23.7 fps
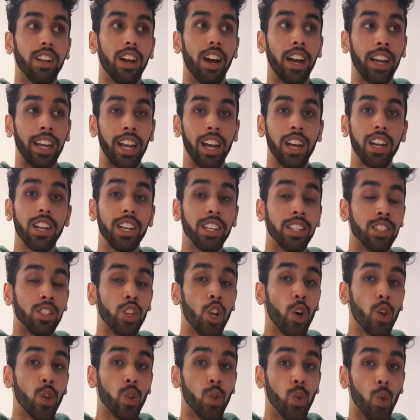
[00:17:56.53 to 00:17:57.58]
Again, it's
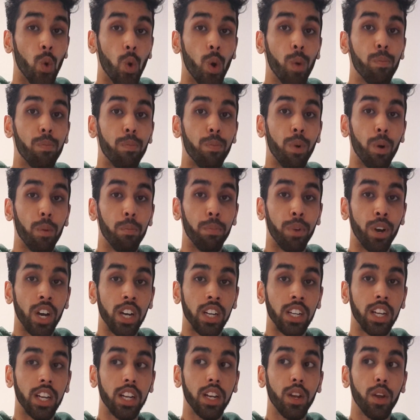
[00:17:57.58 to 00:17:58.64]
not your
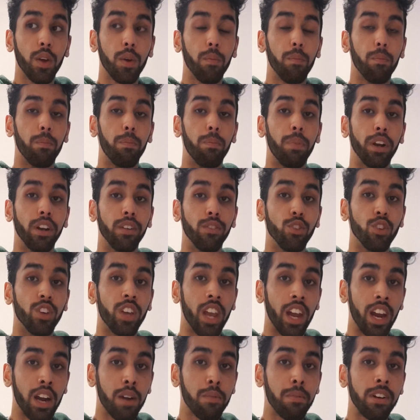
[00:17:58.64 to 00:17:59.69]
burden, but if you
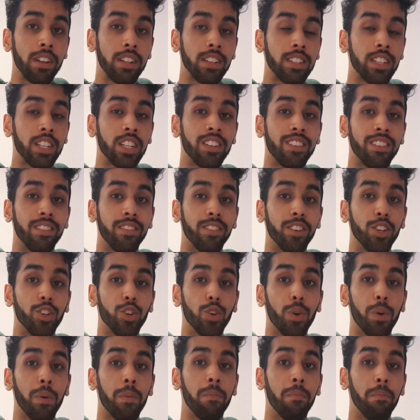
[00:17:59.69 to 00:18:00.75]
care about this
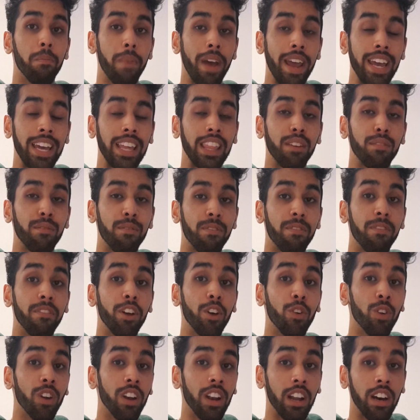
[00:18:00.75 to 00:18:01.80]
individual, make them
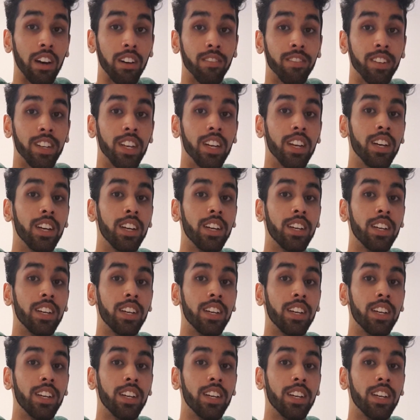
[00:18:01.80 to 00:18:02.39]
feel loved.